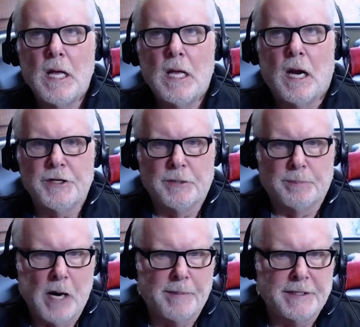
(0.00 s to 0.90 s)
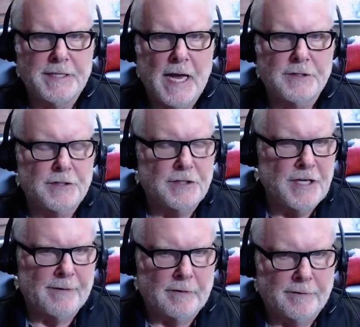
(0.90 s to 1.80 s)
on your property taxes and you
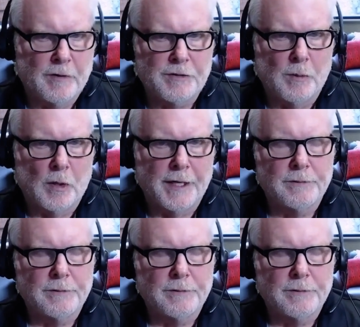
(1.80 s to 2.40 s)
have a reverse mortgage.